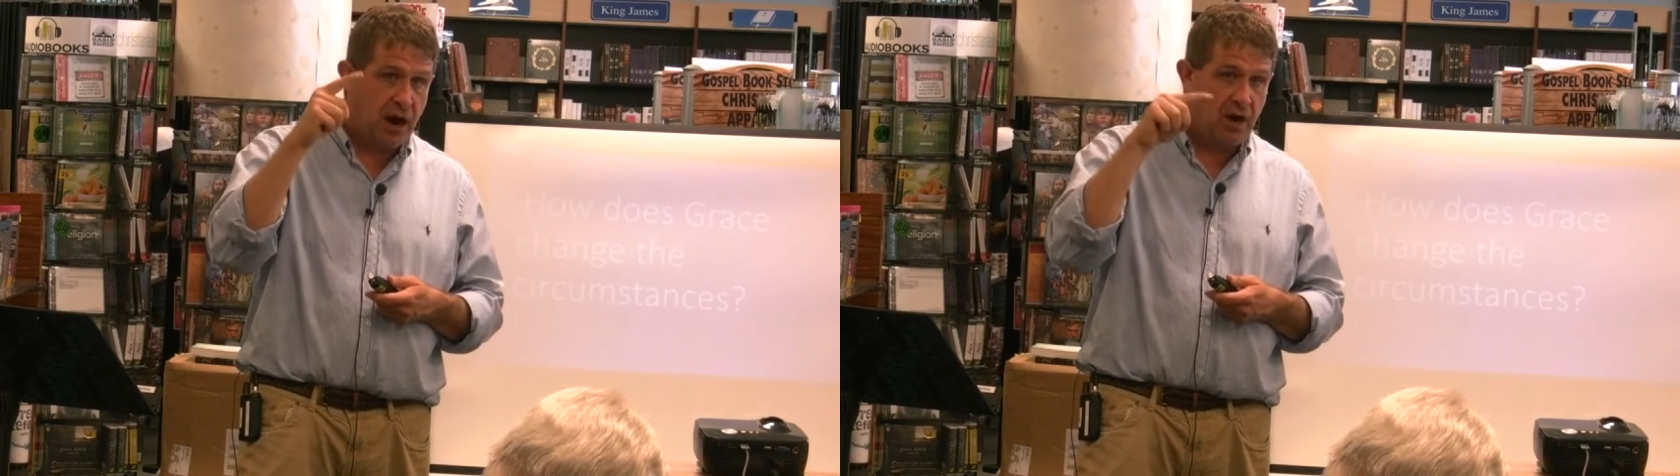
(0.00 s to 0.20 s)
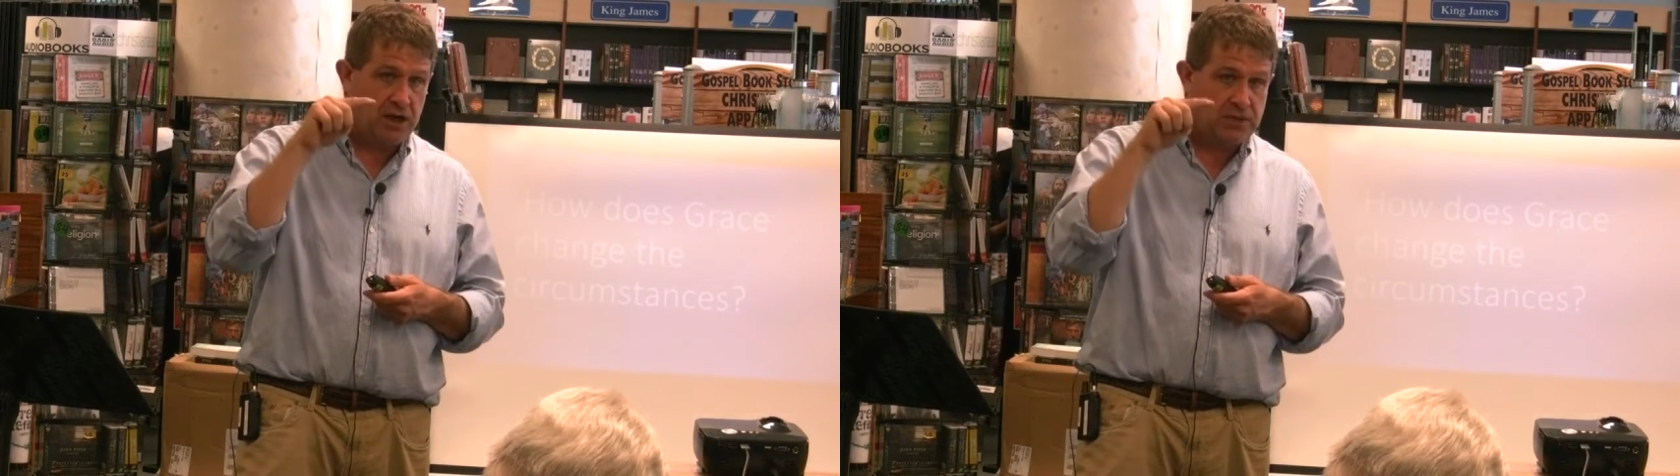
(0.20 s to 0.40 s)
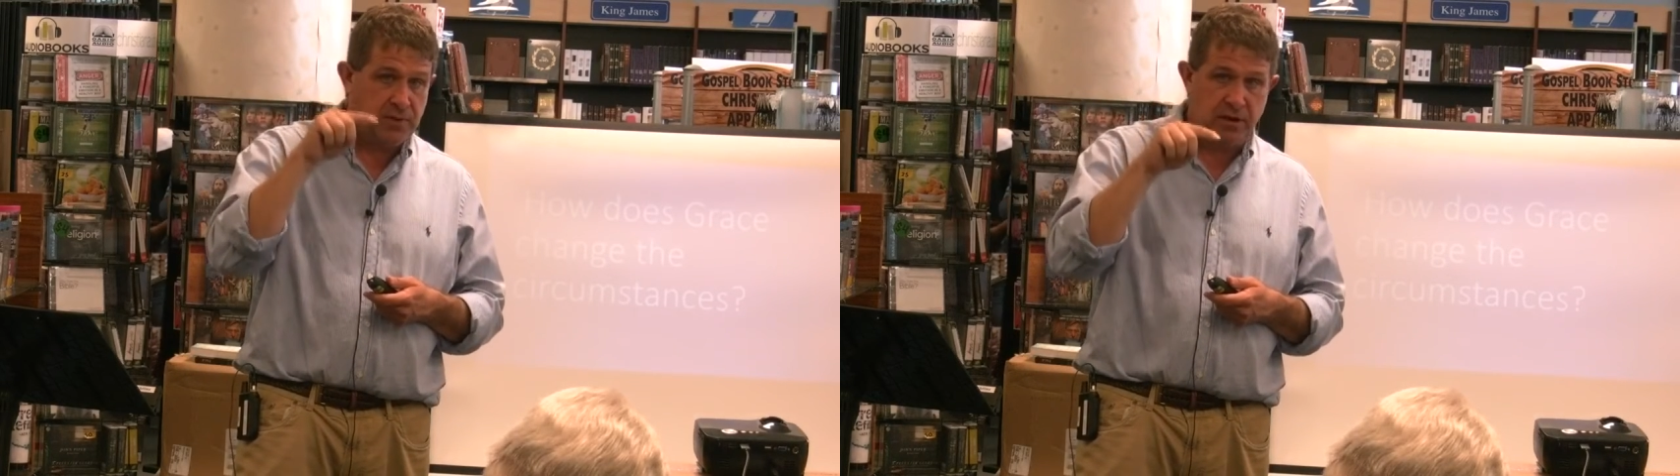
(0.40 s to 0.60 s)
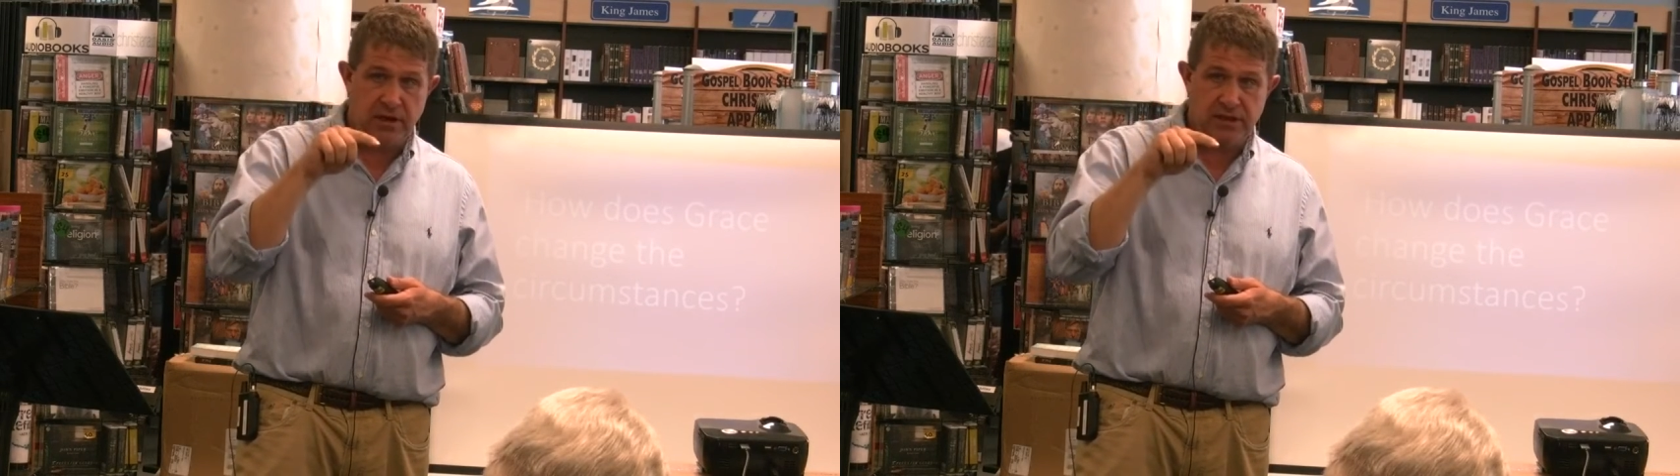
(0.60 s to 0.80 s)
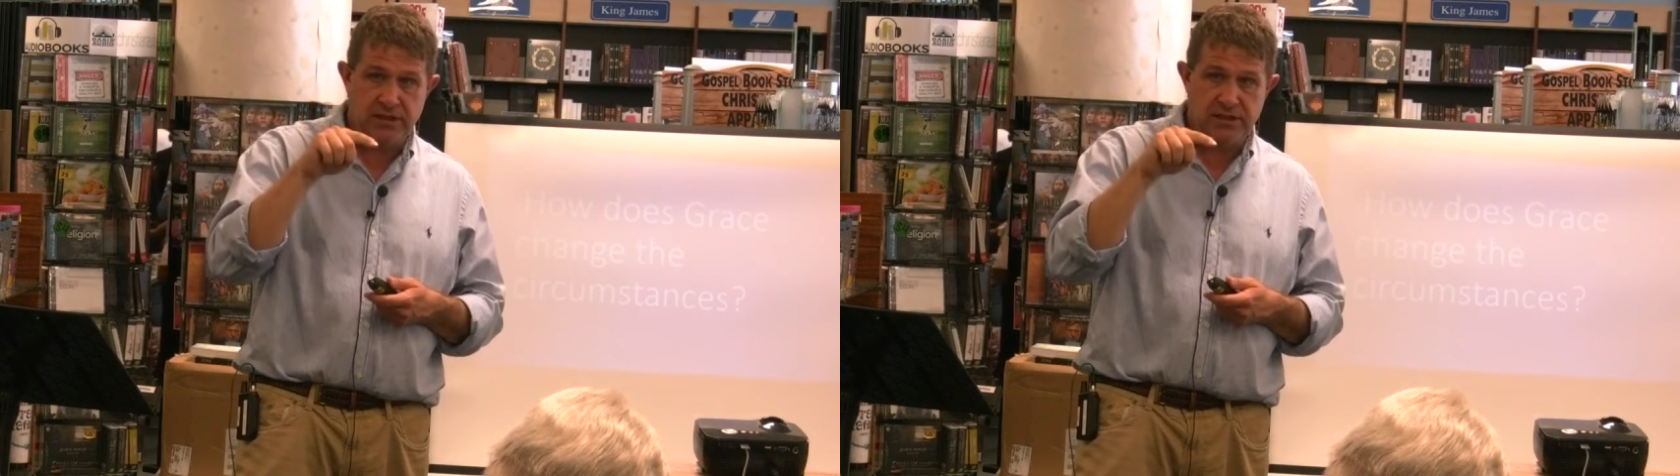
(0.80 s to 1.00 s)
our
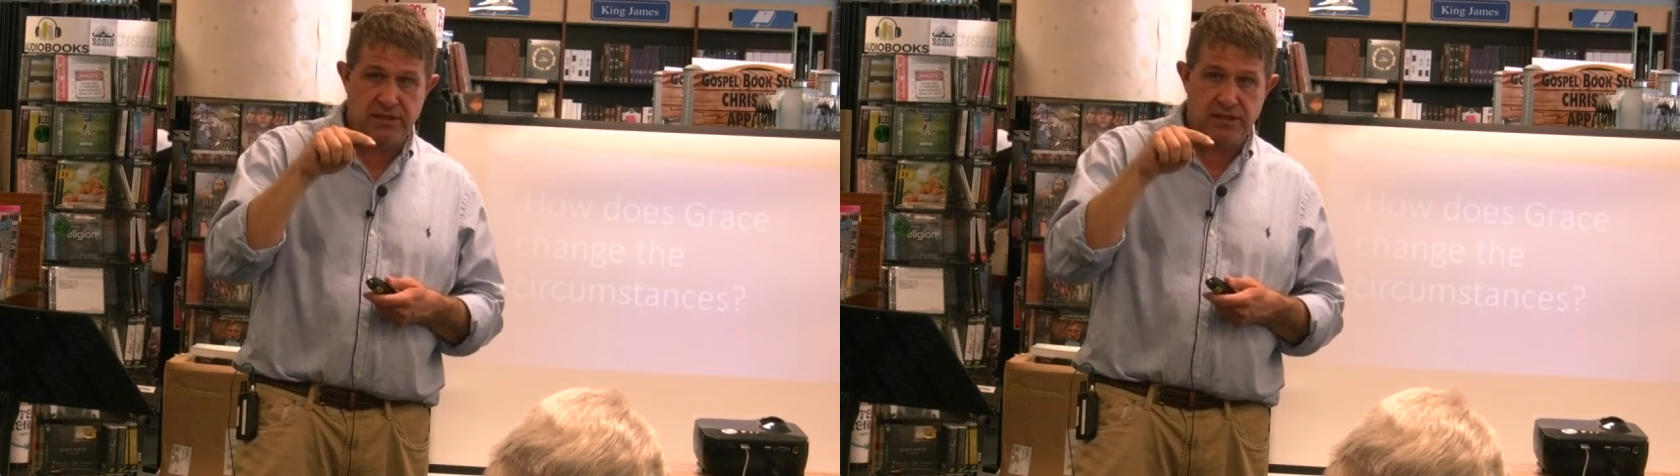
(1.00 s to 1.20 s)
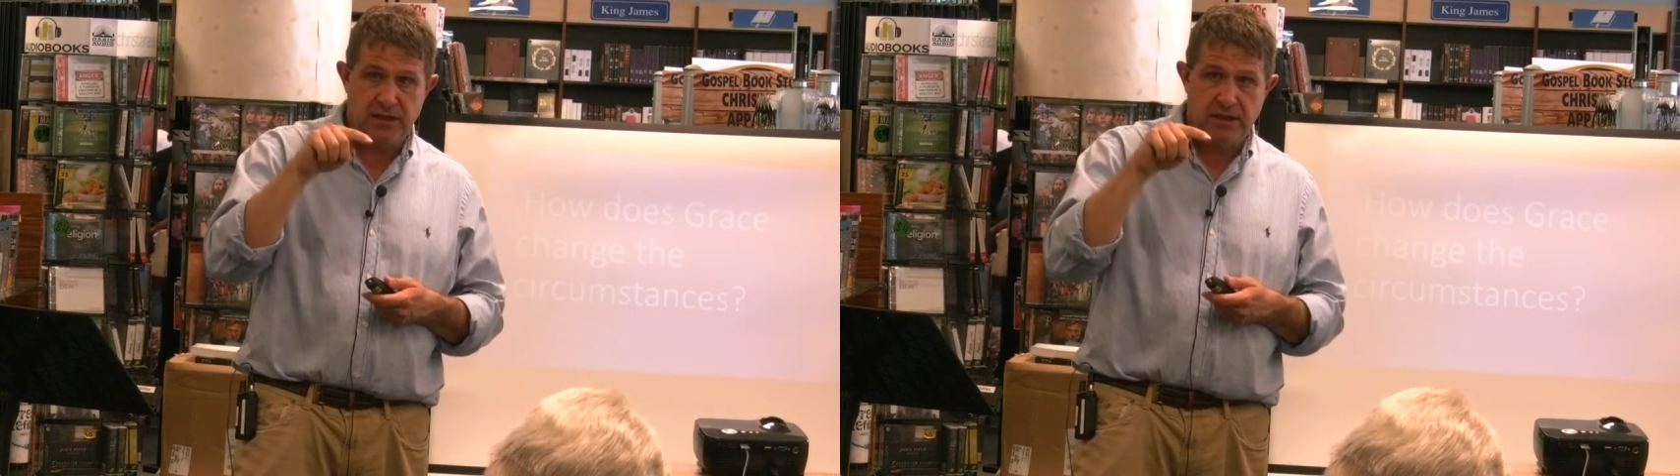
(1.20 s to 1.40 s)
experiences